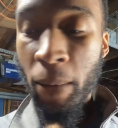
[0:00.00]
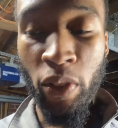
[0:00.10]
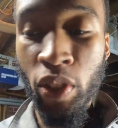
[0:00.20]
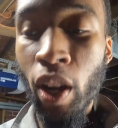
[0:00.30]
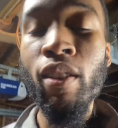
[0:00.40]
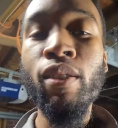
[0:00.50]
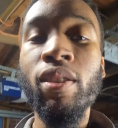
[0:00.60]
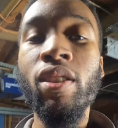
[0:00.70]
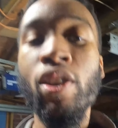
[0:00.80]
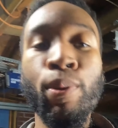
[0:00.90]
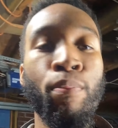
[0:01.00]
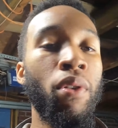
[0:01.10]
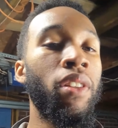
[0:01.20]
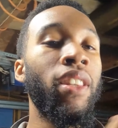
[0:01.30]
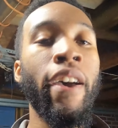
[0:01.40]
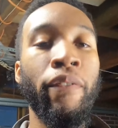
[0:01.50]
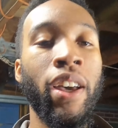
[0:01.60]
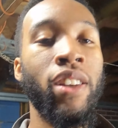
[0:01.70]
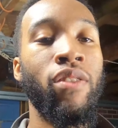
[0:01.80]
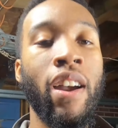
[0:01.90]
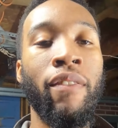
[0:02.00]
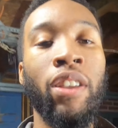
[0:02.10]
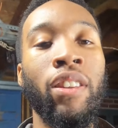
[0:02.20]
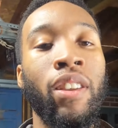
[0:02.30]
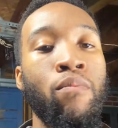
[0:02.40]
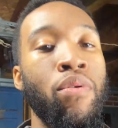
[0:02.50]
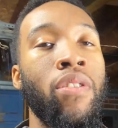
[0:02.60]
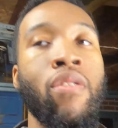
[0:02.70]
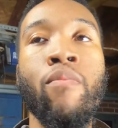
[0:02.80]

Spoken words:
so used to just pulling that flash drive out of the computer,